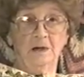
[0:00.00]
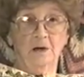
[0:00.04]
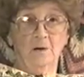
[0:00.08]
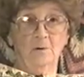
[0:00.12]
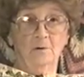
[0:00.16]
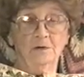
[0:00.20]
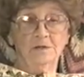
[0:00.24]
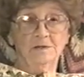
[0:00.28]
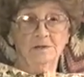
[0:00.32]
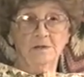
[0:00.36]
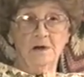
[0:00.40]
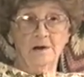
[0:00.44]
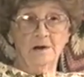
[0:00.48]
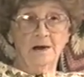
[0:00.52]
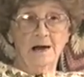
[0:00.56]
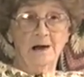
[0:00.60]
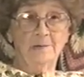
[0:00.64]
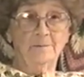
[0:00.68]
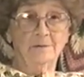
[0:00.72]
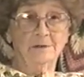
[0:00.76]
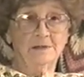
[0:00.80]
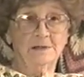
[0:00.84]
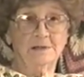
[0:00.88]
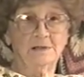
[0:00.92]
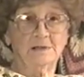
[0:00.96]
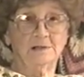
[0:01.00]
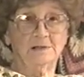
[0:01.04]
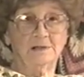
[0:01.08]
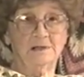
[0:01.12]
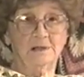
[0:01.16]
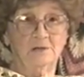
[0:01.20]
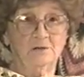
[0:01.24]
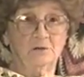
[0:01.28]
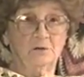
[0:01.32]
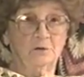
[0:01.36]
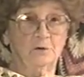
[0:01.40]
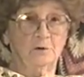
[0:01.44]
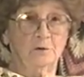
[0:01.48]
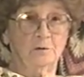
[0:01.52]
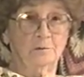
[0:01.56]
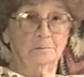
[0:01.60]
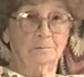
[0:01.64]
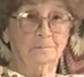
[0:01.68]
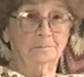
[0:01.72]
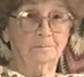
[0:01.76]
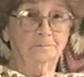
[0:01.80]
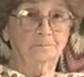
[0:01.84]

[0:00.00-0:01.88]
He always thought I was his sister